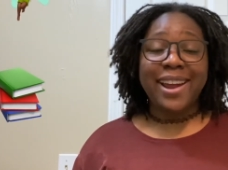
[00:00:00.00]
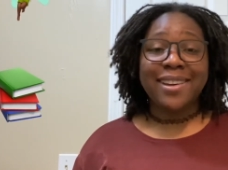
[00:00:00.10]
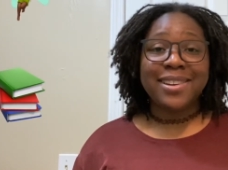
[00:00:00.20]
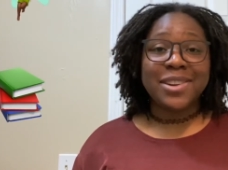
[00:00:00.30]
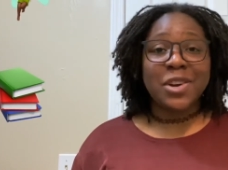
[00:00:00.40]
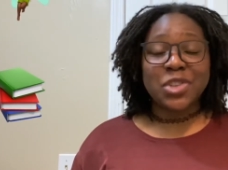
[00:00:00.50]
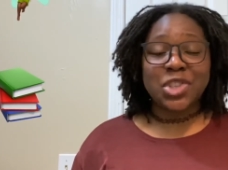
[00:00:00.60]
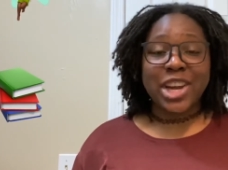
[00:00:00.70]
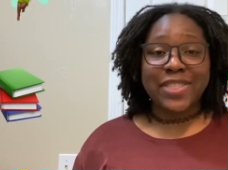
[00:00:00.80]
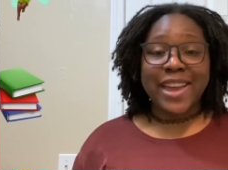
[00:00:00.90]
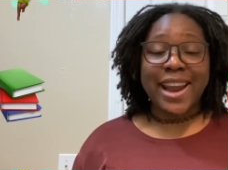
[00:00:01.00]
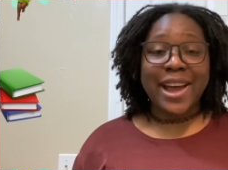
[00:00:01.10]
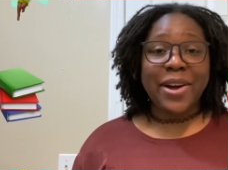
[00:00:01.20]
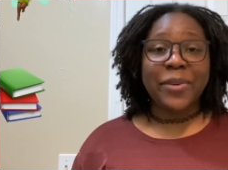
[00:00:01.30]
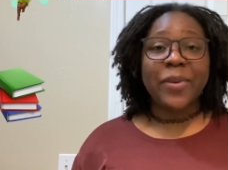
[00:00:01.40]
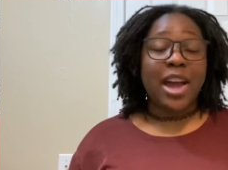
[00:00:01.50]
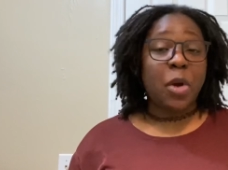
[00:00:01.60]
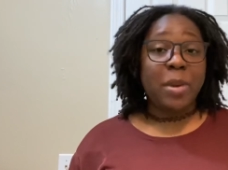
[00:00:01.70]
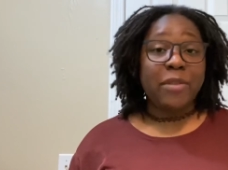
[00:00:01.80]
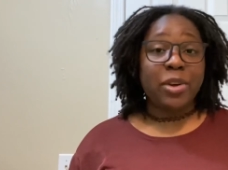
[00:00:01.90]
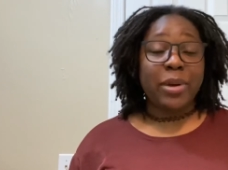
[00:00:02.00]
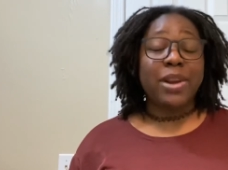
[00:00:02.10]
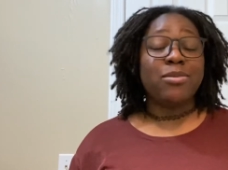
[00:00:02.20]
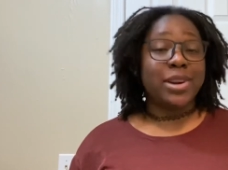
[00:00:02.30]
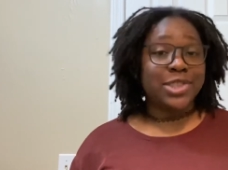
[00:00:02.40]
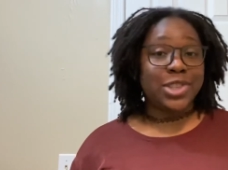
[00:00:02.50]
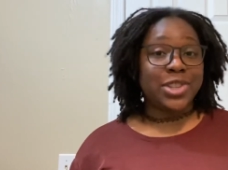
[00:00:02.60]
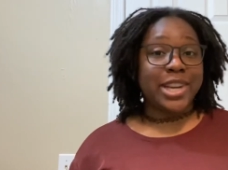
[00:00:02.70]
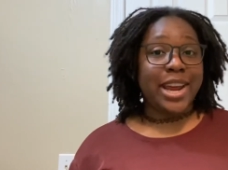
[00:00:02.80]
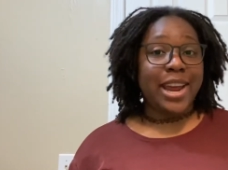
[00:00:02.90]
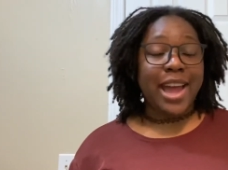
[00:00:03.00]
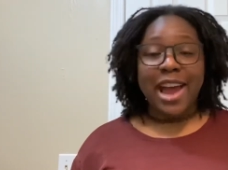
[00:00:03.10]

You should check that out. I hope you have a great rest of your day,